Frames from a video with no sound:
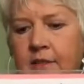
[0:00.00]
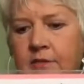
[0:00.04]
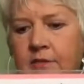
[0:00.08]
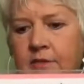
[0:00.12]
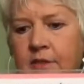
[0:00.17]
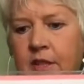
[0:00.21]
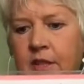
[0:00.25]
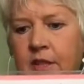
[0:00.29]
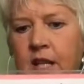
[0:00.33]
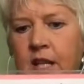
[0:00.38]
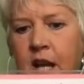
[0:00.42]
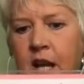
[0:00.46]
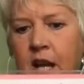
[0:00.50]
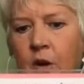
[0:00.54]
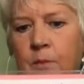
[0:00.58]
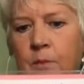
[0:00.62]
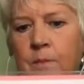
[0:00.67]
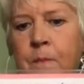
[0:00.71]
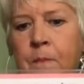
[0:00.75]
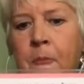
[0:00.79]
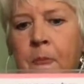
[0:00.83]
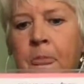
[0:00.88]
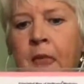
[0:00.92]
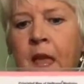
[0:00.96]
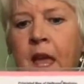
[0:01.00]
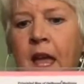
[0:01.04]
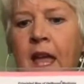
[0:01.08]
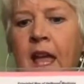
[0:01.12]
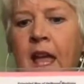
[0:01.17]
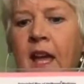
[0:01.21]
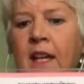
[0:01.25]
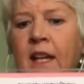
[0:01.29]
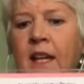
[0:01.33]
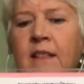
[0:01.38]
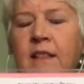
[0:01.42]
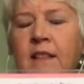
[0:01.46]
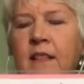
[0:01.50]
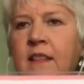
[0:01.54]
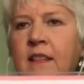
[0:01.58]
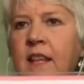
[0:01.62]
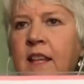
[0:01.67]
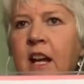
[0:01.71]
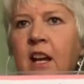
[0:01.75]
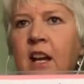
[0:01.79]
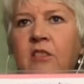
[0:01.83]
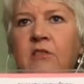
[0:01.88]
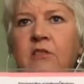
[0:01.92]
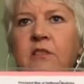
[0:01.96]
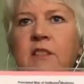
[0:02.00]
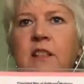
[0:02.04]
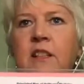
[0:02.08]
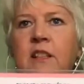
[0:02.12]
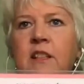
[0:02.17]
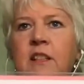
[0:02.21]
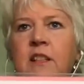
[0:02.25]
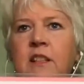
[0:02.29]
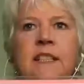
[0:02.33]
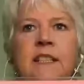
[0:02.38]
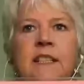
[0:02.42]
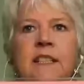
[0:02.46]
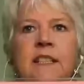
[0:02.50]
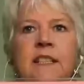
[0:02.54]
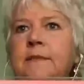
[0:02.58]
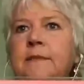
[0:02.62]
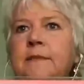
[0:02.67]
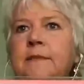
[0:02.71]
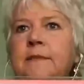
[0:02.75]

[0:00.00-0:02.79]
for now. And they're really